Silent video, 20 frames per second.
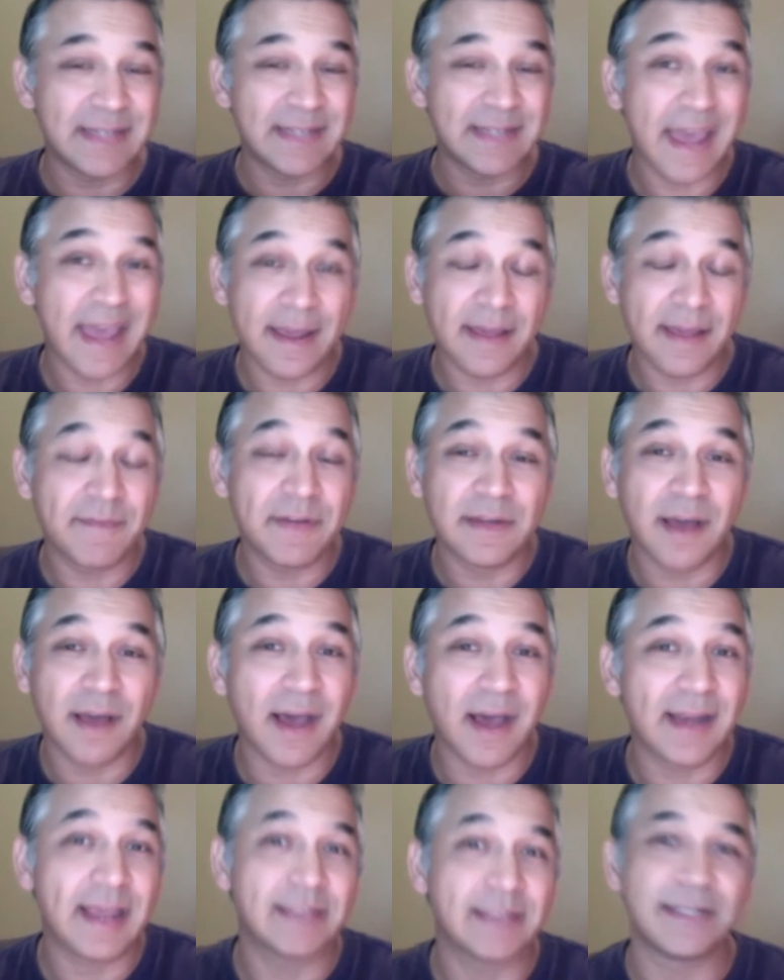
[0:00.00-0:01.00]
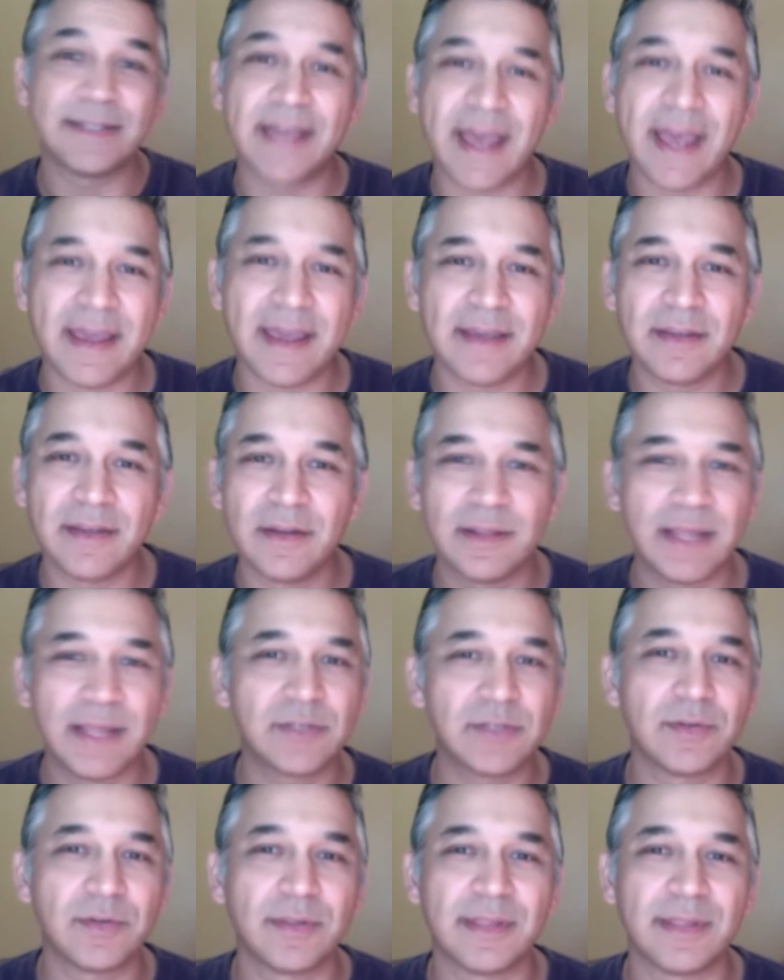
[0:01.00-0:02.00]
every night has a day. You know, that
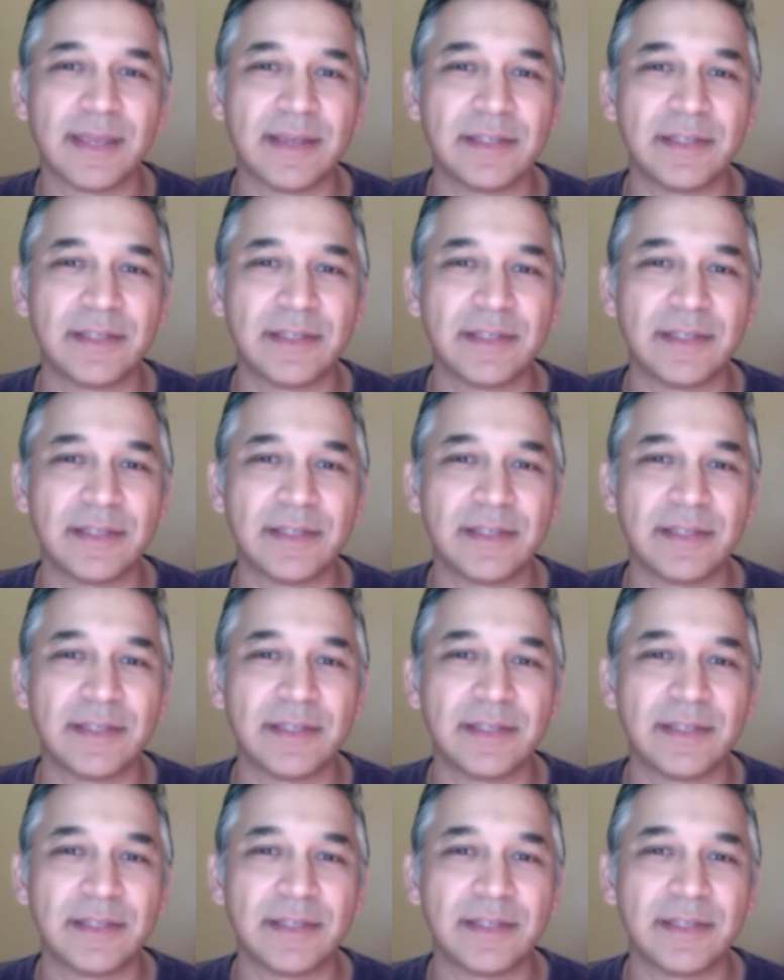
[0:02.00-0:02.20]
sort of thing.